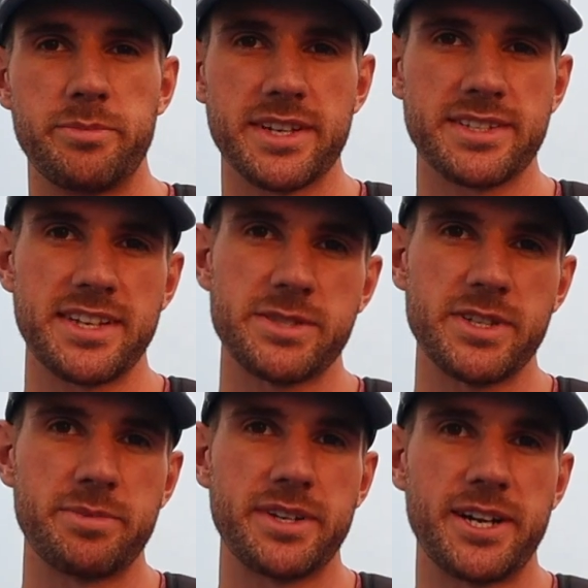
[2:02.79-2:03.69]
biggest things we
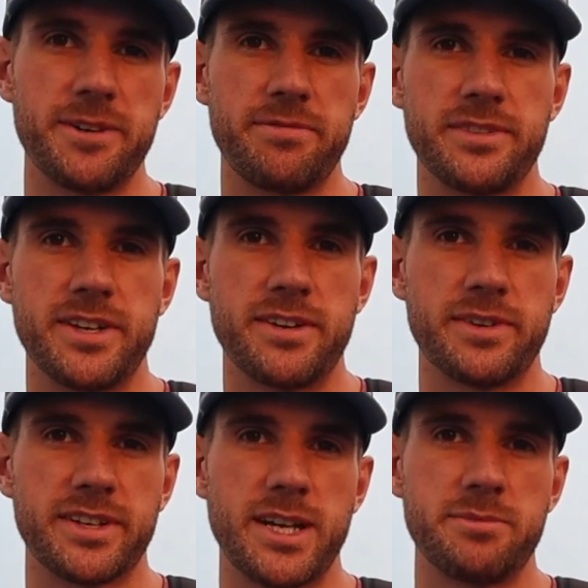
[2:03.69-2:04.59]
have to be careful of
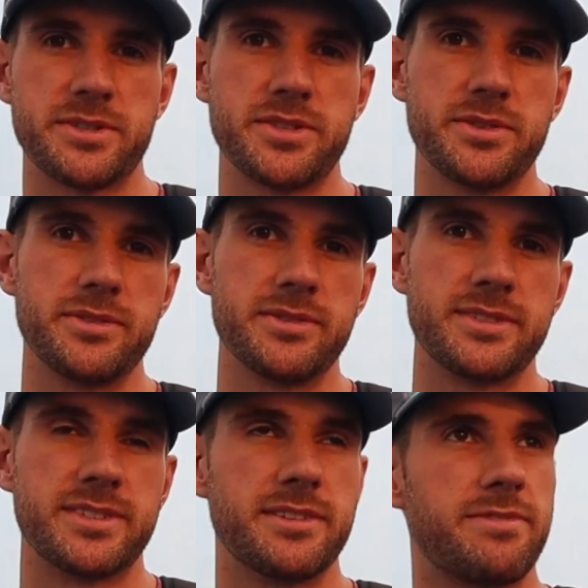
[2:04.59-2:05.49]
when it comes to
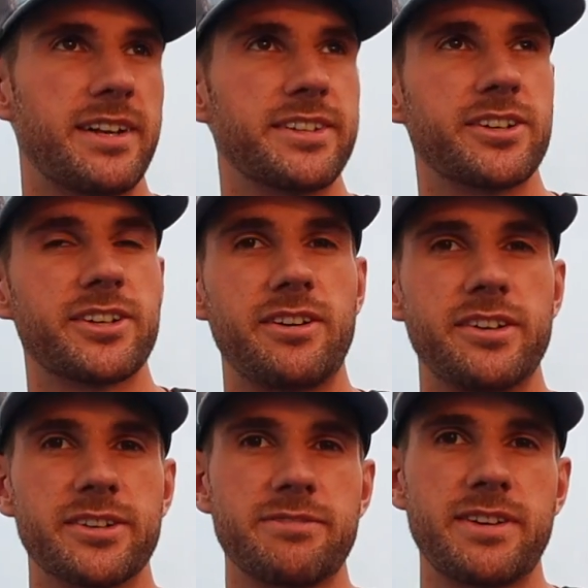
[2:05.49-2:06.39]
defining our
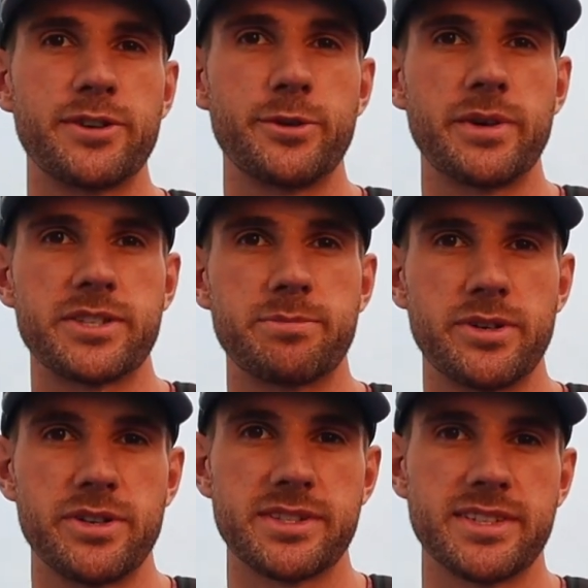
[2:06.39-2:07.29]
calling or defining who we are as a
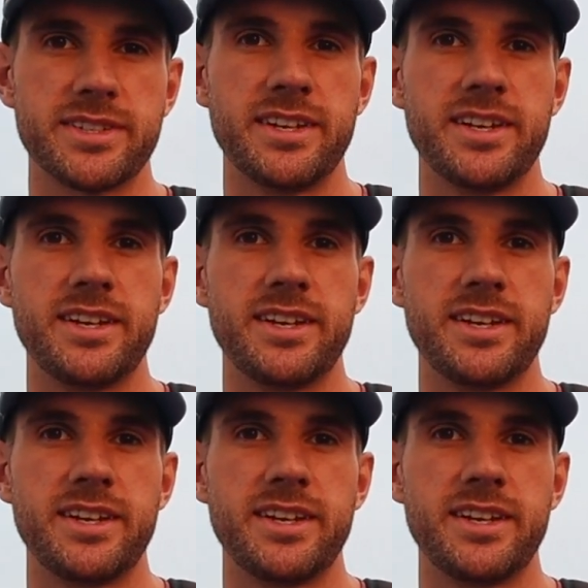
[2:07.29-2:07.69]
person